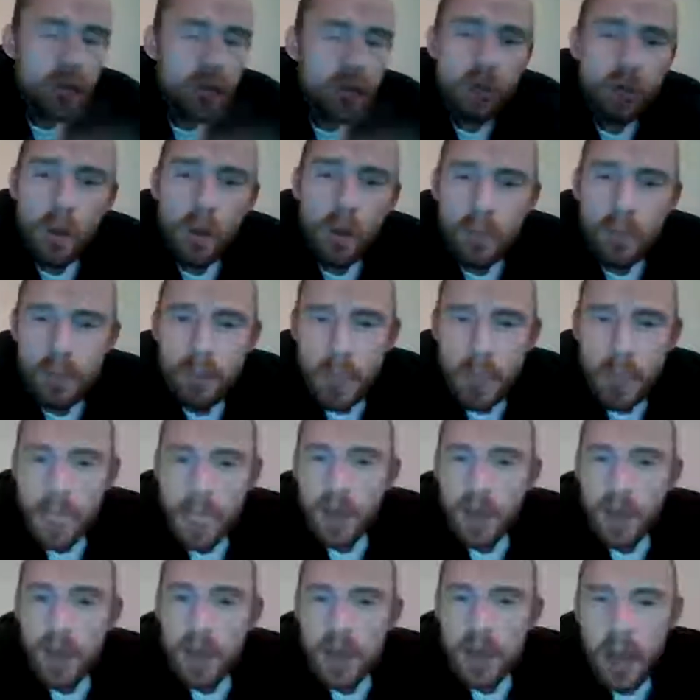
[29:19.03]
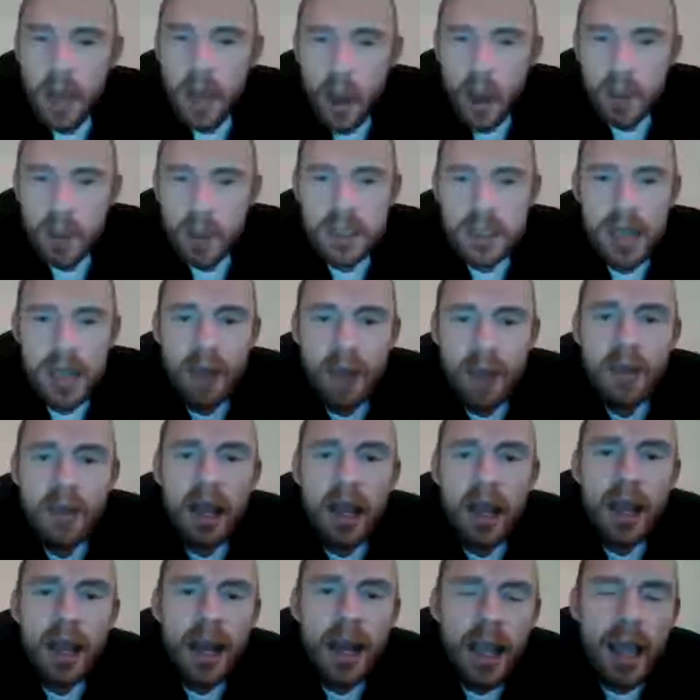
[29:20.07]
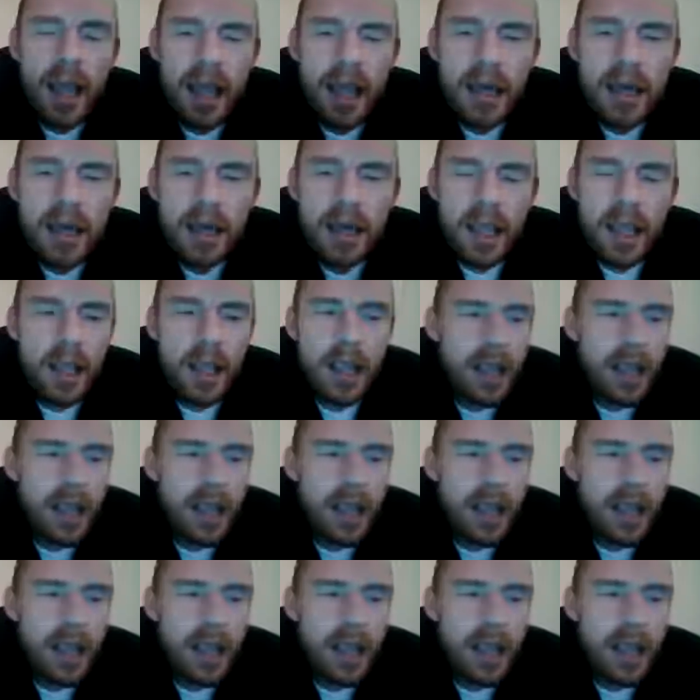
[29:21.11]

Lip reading: from our staff, and